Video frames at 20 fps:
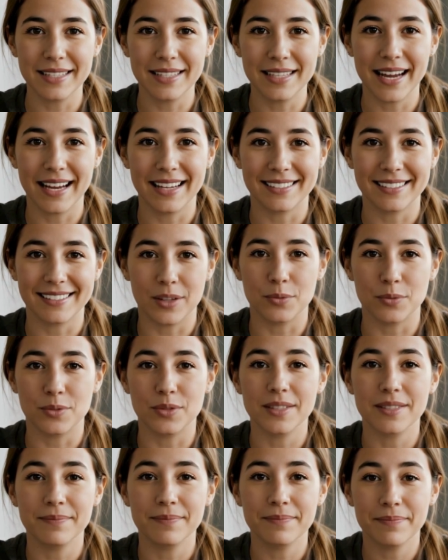If you're
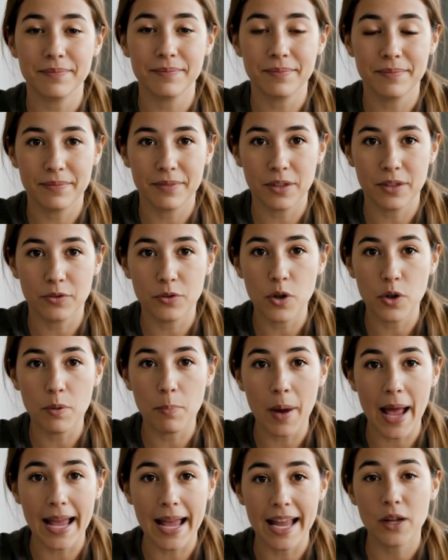planning to start your
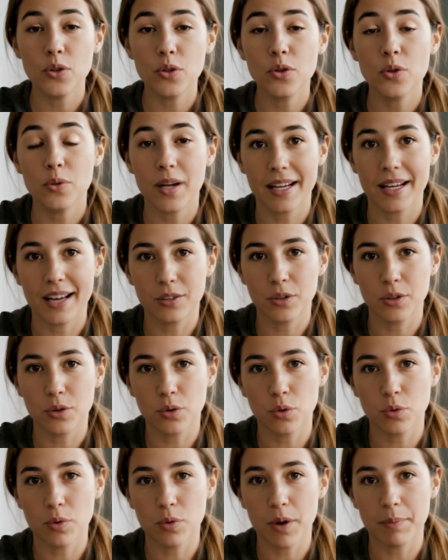own website,
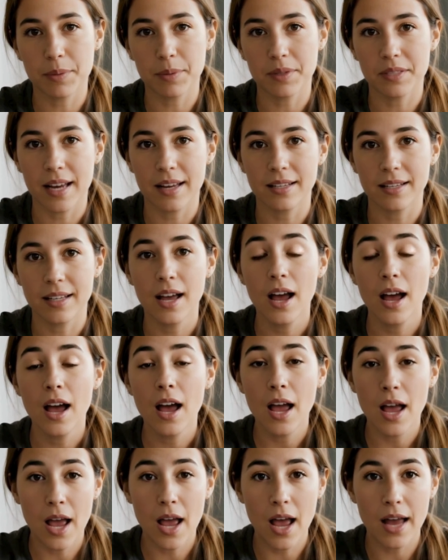
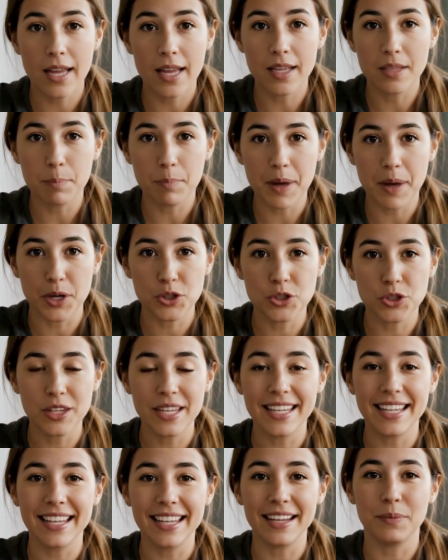especially one that
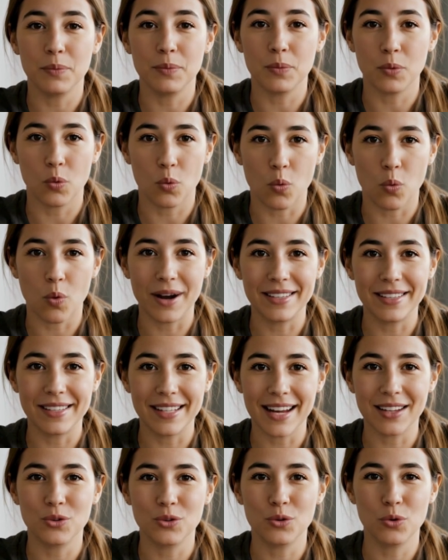hosts
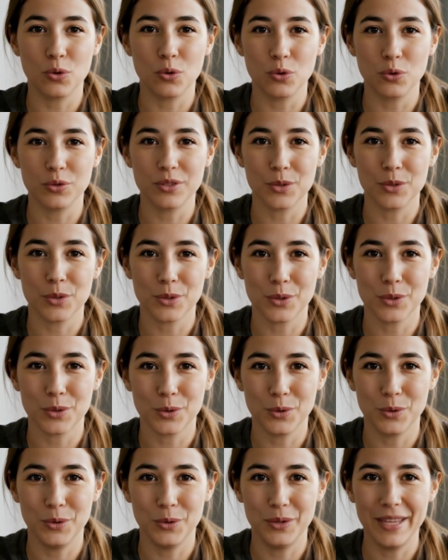unique
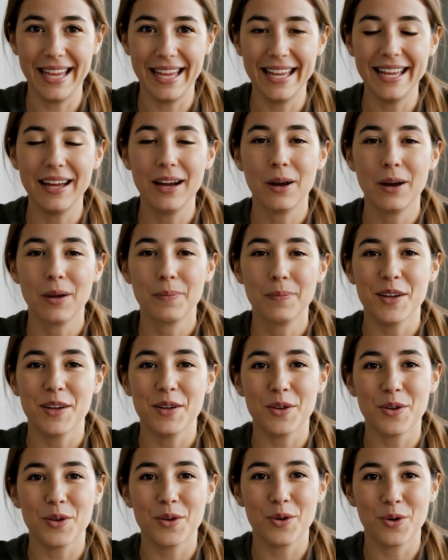or
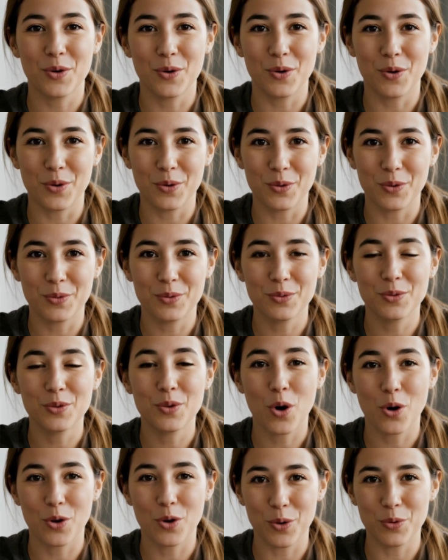controversial
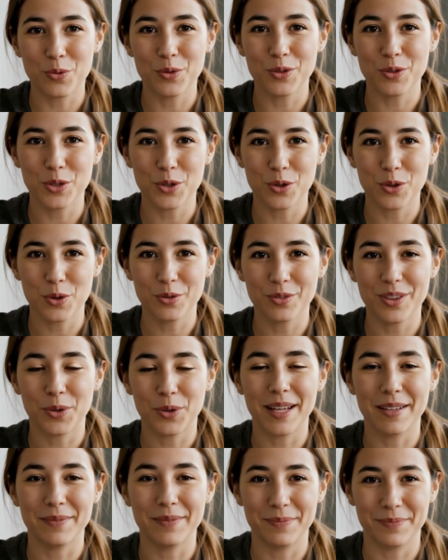content,
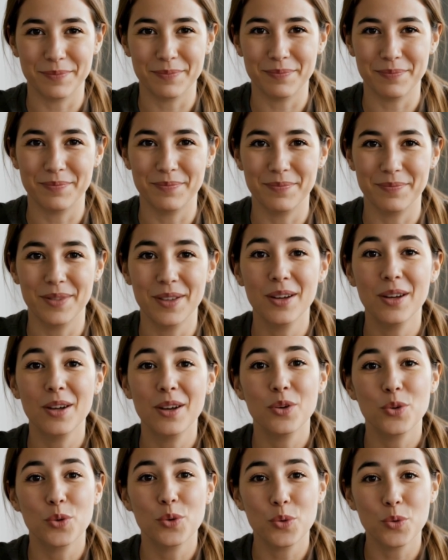choosing the right
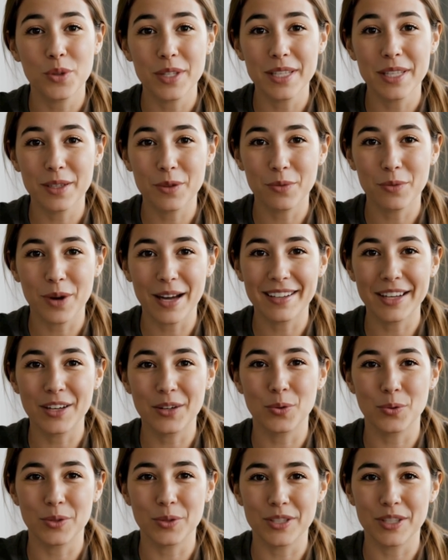hosting provider is key.